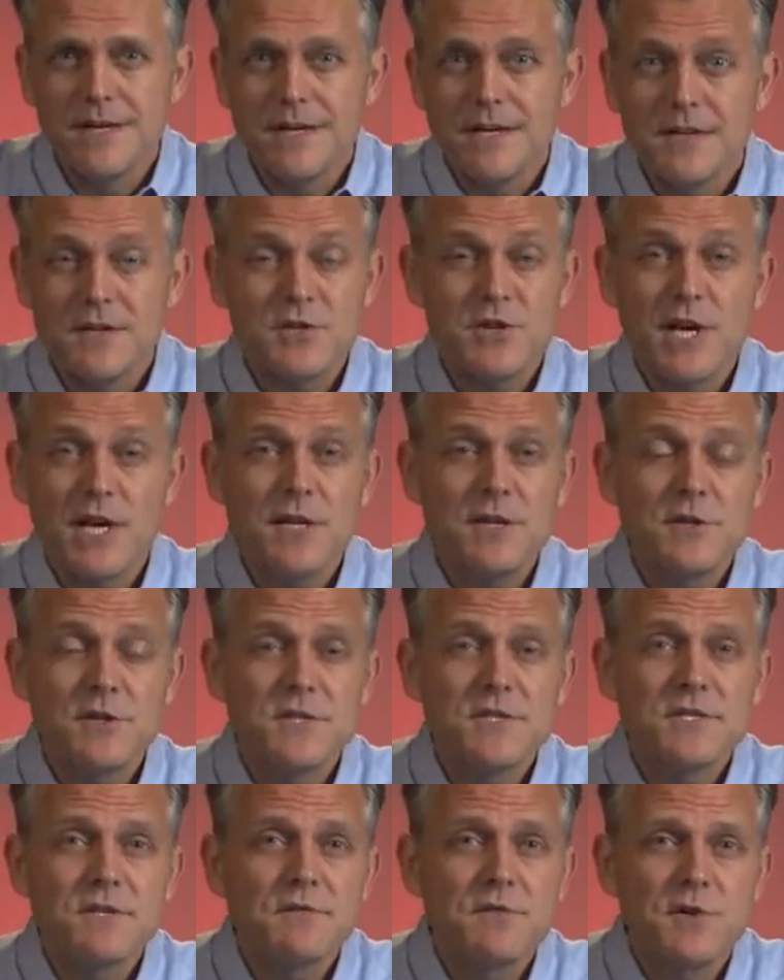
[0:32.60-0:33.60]
The
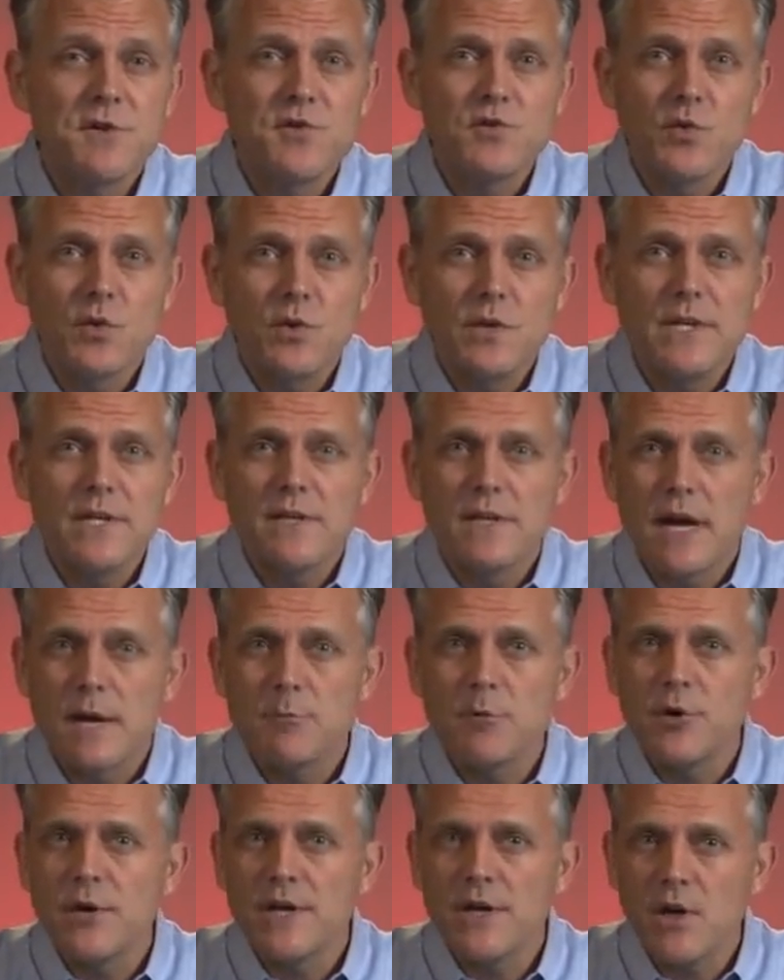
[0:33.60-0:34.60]
challenges of controlling
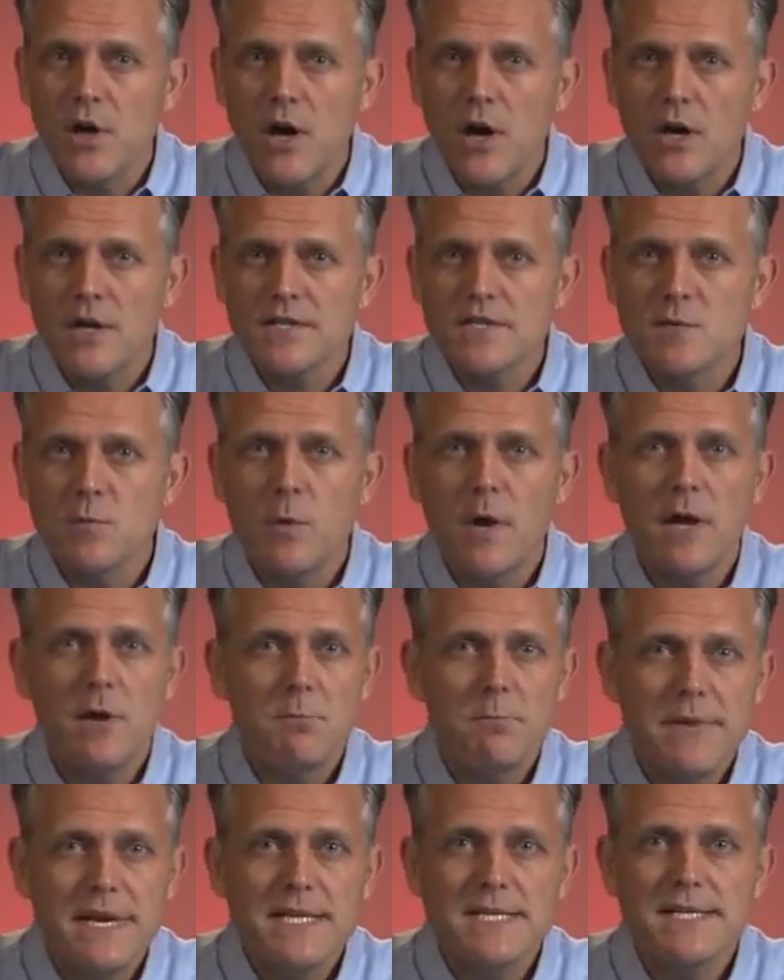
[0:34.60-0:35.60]
library costs while
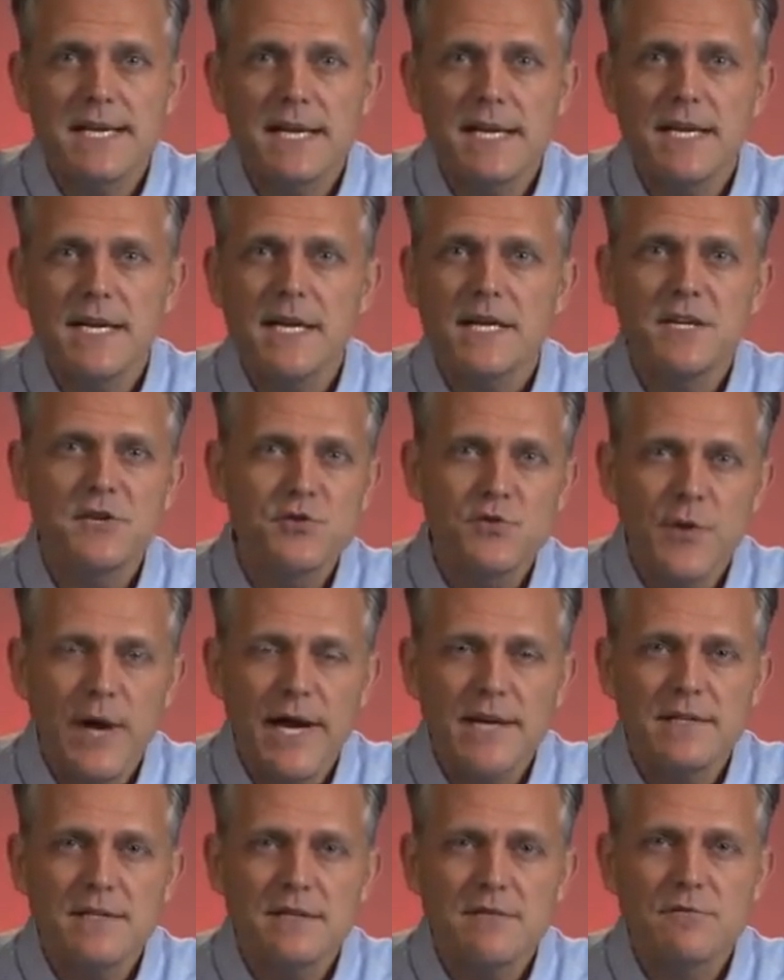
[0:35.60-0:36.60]
maintaining an
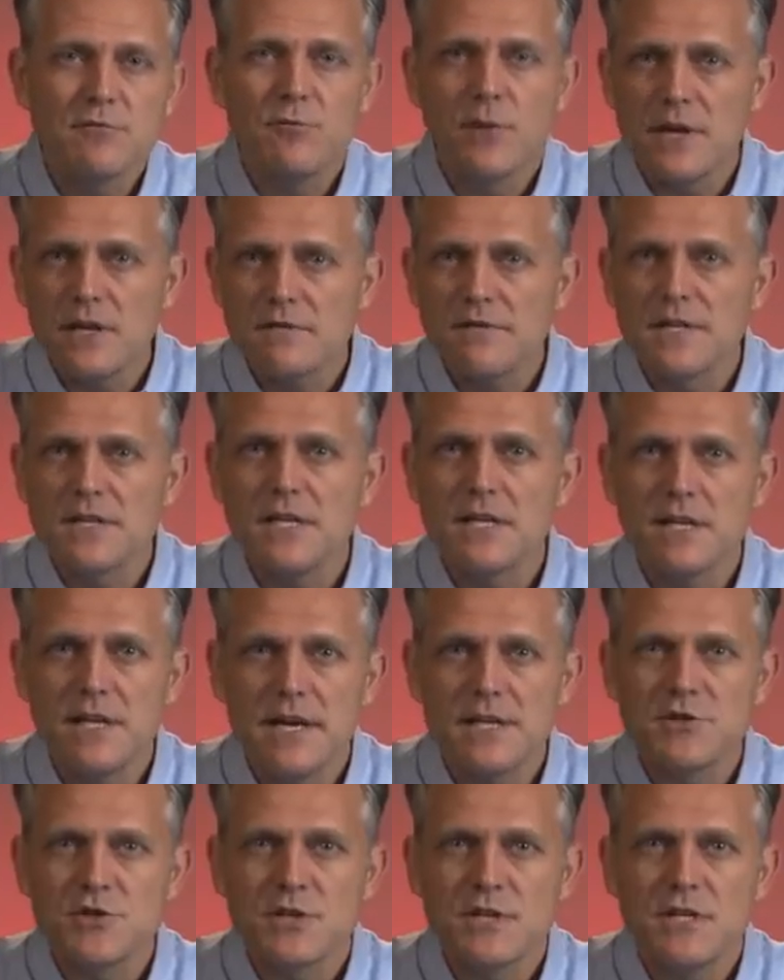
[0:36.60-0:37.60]
attractive, relevant
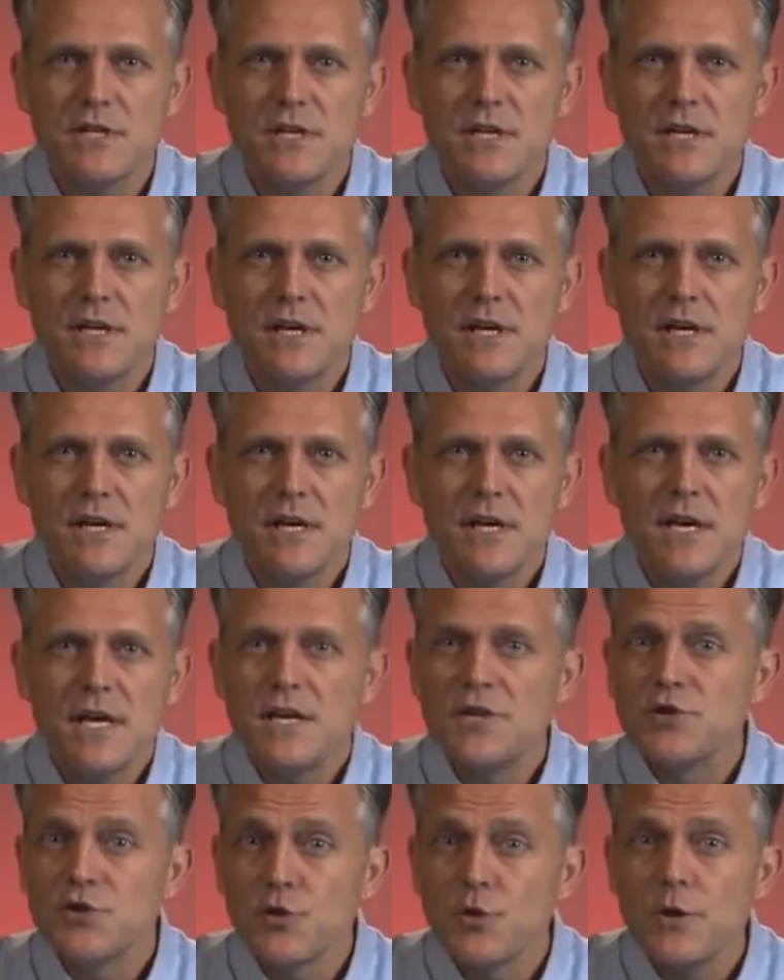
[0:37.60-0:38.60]
collection,
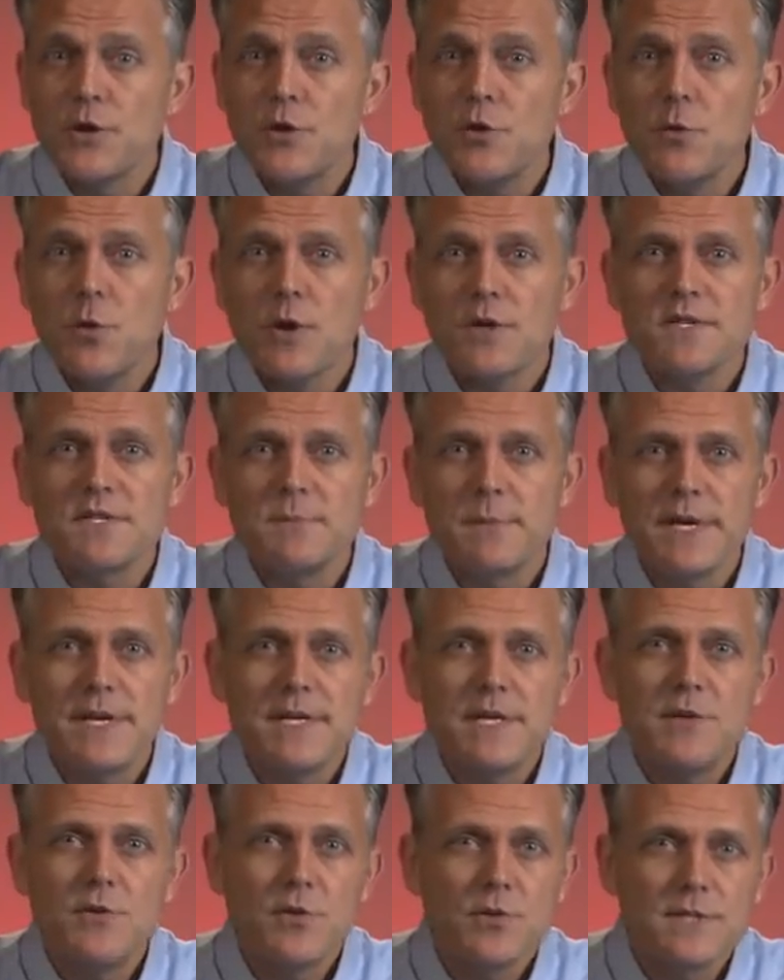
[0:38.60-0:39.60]
ensuring you are
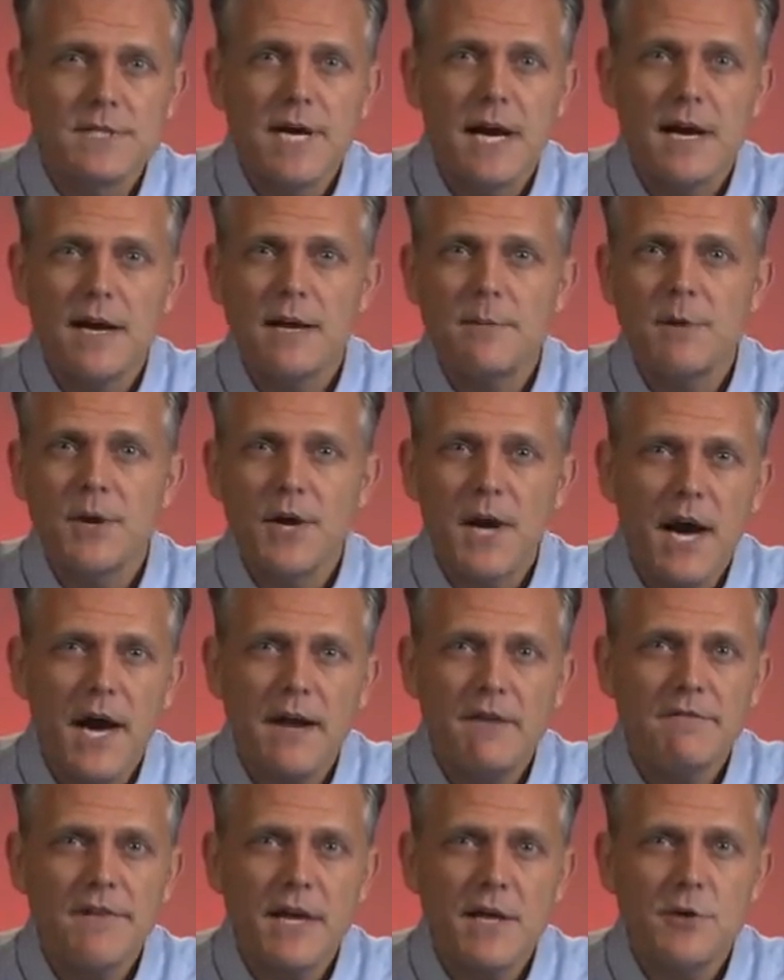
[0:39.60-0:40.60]
spending your time on
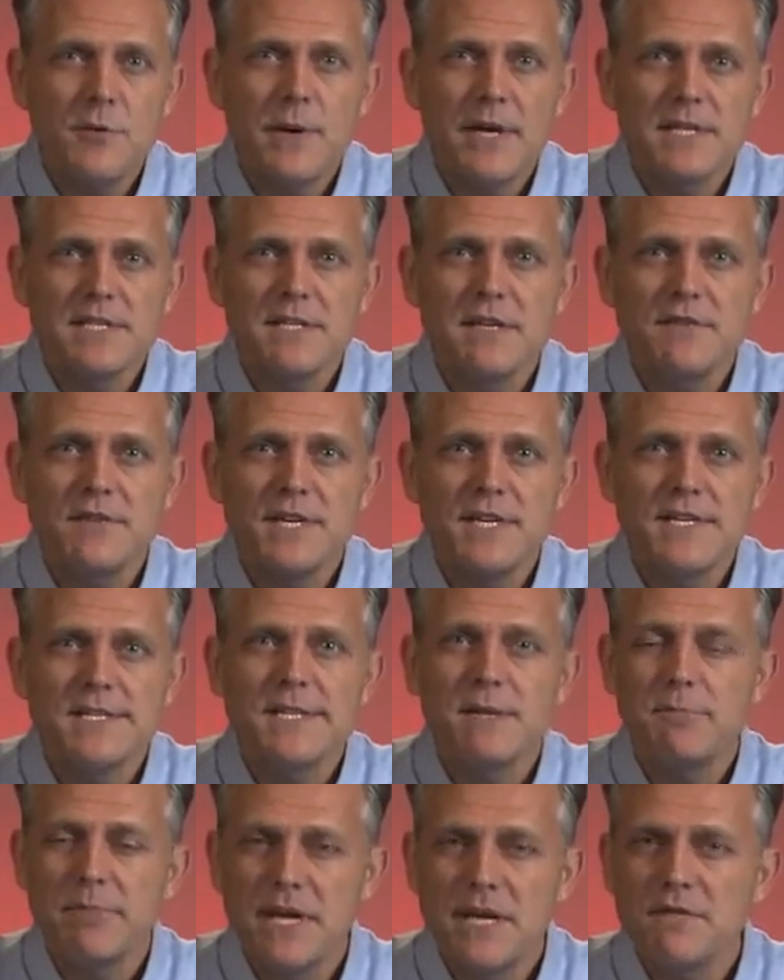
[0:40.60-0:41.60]
high-value activities
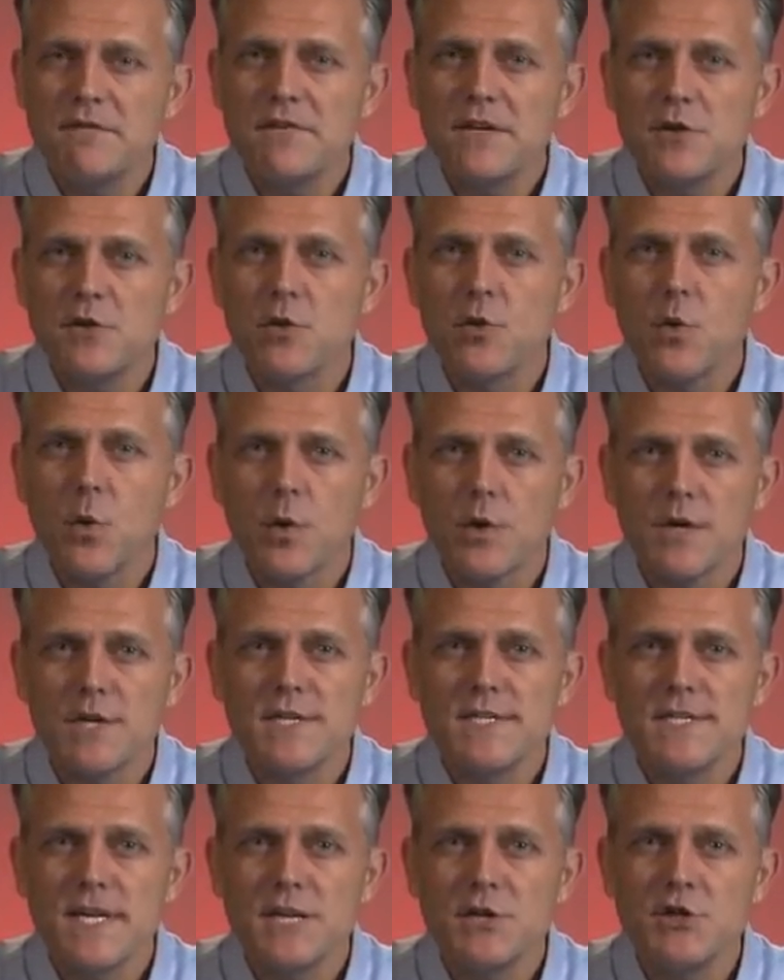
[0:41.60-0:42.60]
that benefit your
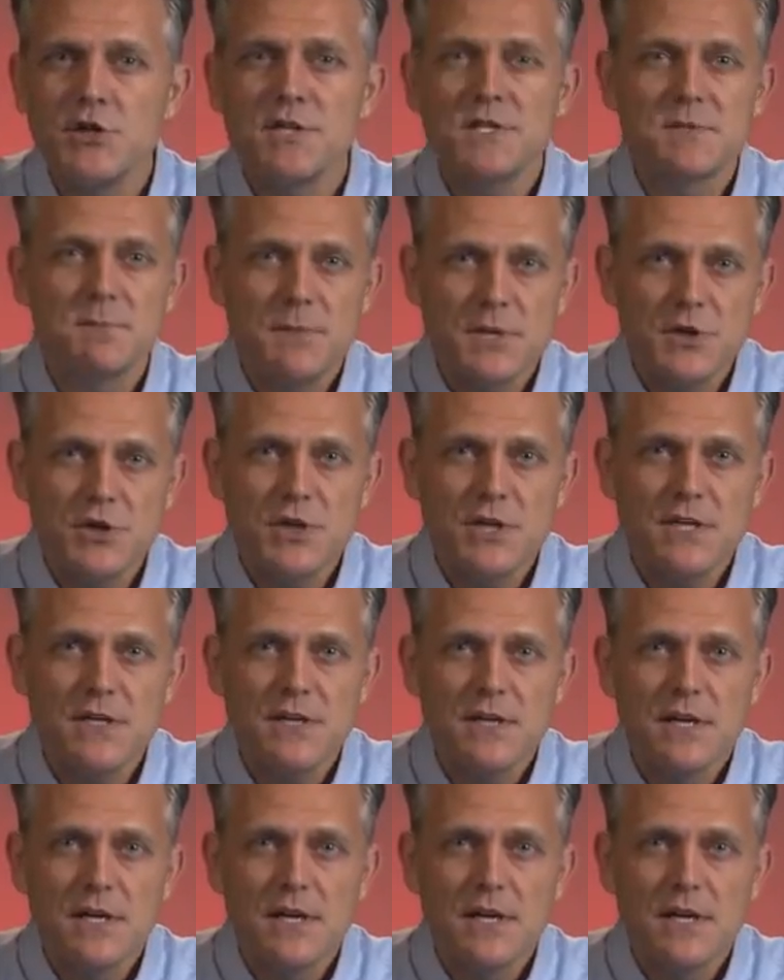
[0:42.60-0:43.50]
organization's mission.